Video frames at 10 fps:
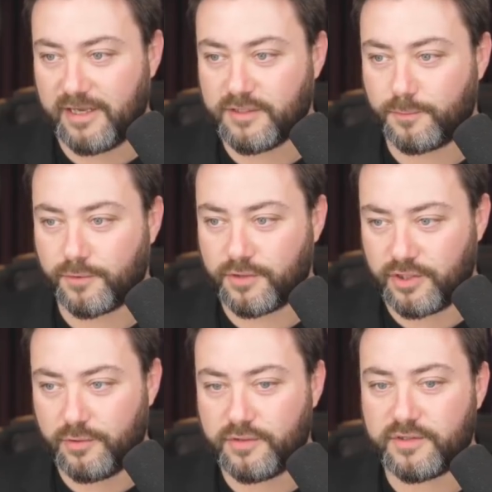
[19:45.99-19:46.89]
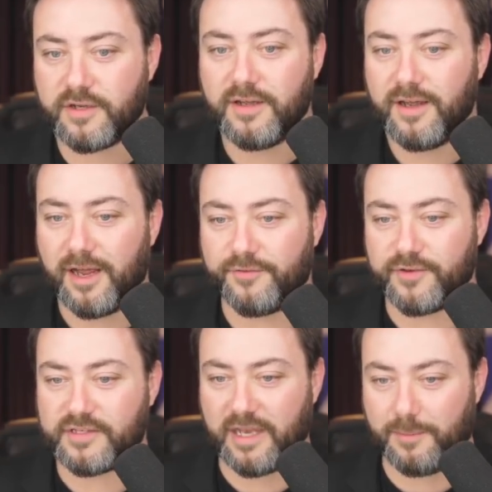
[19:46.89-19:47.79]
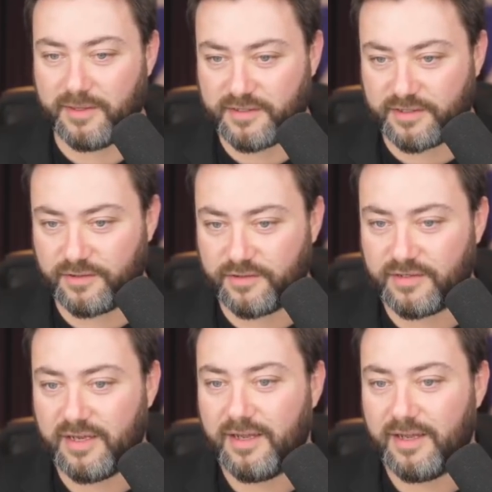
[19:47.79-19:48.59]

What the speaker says: is produced at the same instant,